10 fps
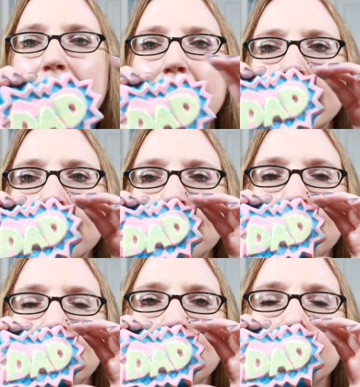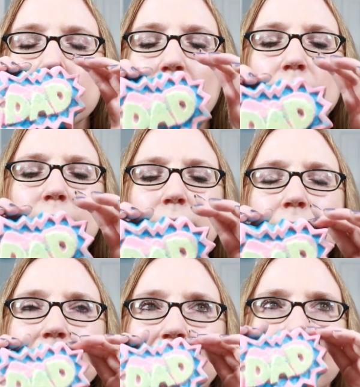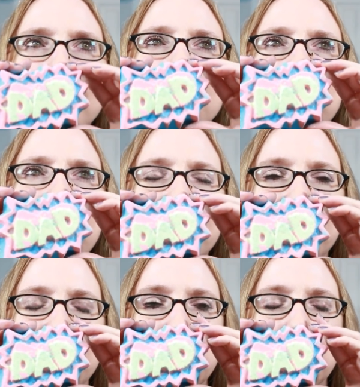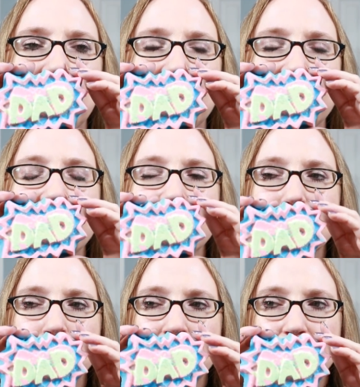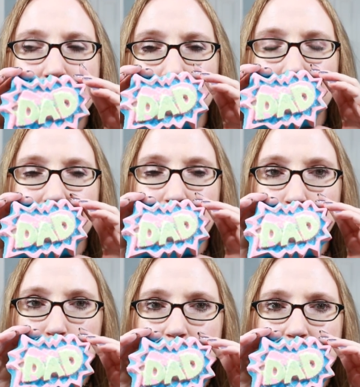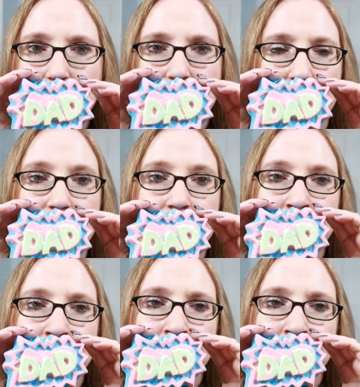And I really like the smell of this one. This one has more of the woodsy scent.